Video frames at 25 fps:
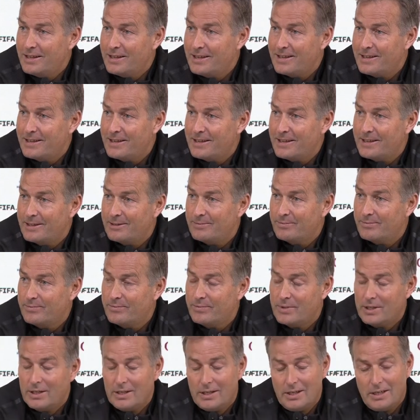
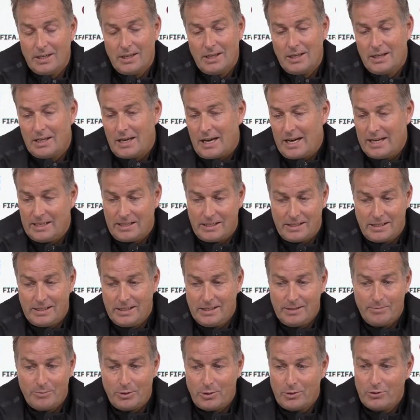I see
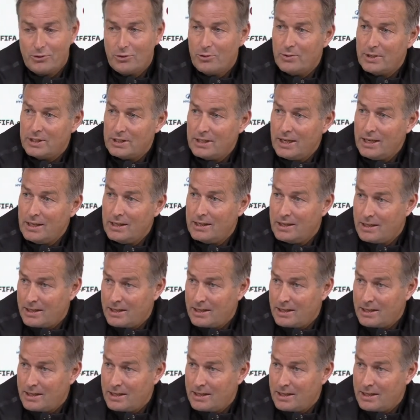them also attack.